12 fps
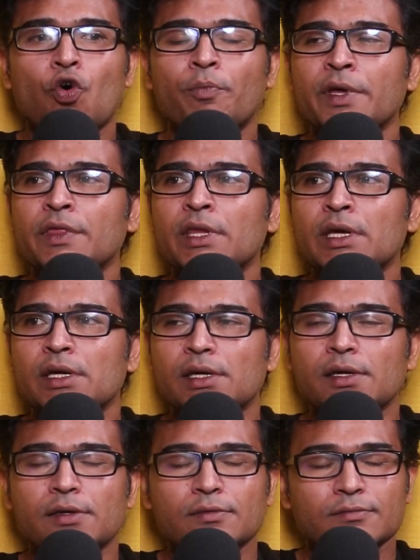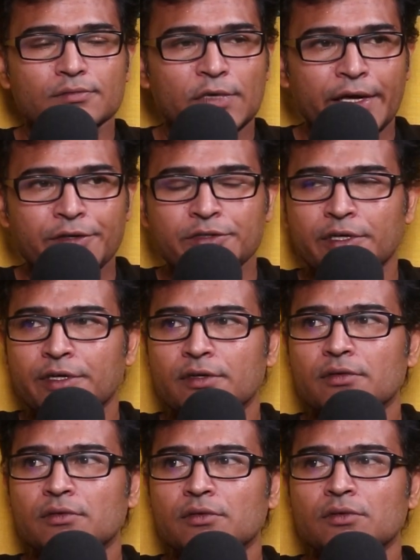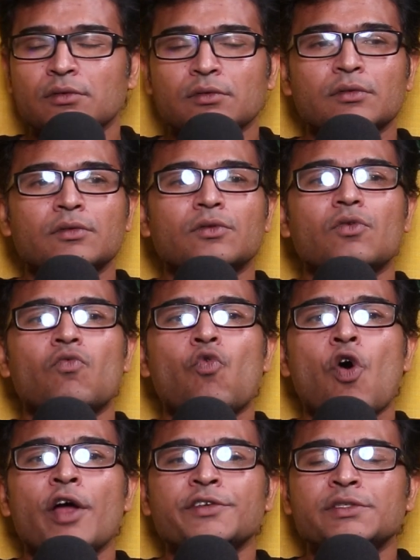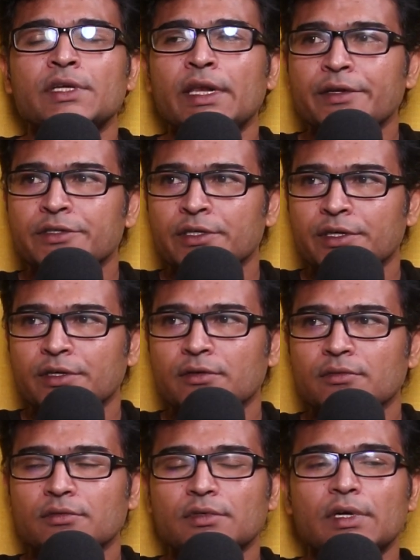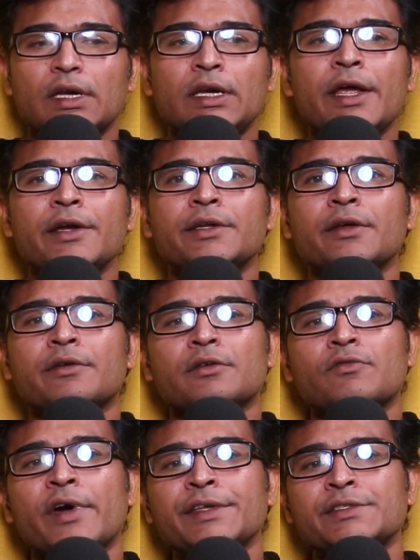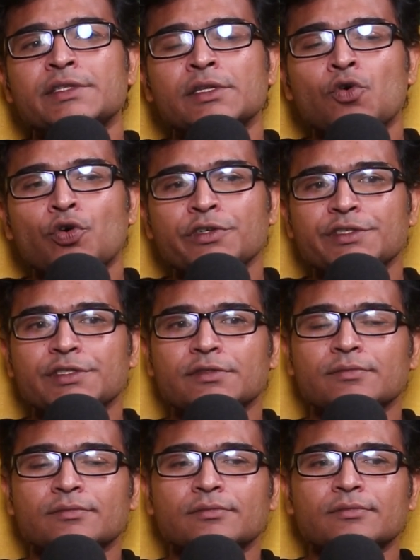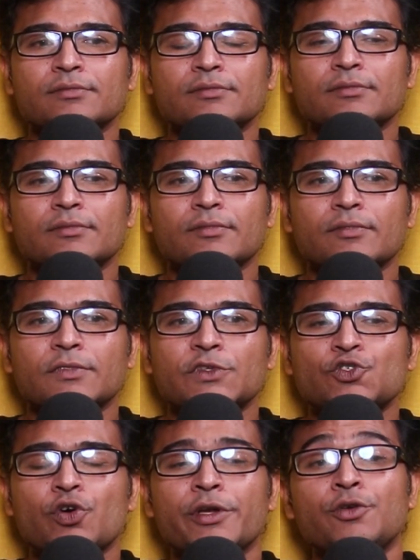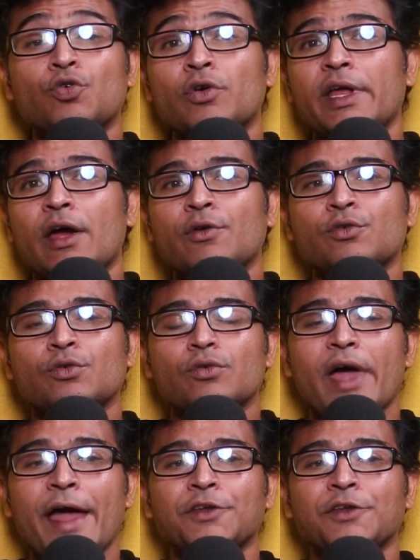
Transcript: Open the lecture, watch the lecture, later revise the notes. So you don't have to